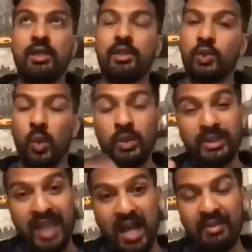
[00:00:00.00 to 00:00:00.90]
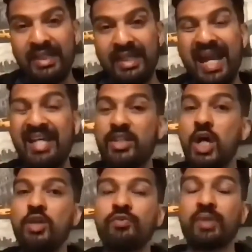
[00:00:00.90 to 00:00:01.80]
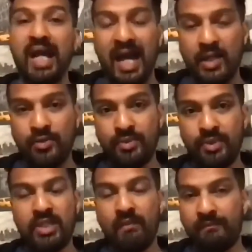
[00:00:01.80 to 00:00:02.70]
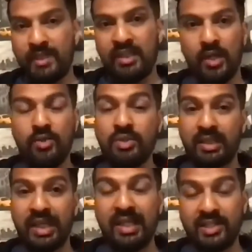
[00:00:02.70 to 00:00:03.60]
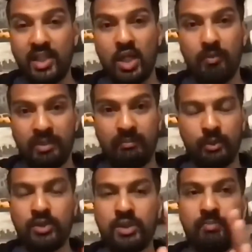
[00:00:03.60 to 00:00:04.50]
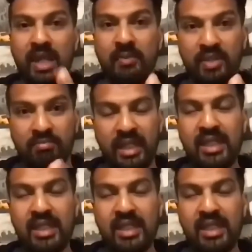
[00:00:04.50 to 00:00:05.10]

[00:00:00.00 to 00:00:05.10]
The course currently has over 100 videos. Okay, that's a lot, people, so bear with me,